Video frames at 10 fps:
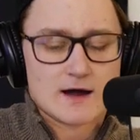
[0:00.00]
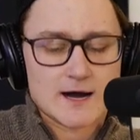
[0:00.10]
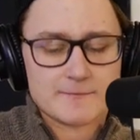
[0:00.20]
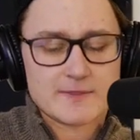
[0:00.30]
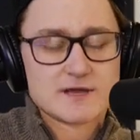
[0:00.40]

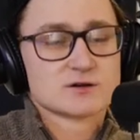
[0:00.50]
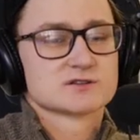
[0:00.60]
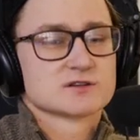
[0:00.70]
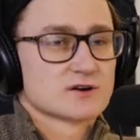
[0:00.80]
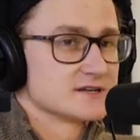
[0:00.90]
Um,
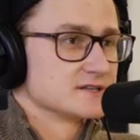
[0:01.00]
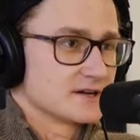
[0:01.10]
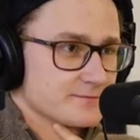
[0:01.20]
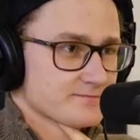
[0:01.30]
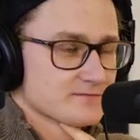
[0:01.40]
here's the crazy
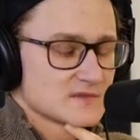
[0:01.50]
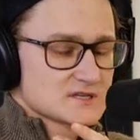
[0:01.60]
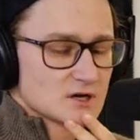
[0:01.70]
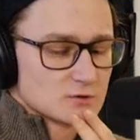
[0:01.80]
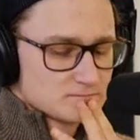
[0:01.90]
thing.
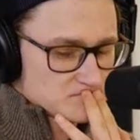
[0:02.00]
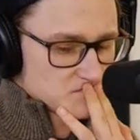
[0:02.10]
So,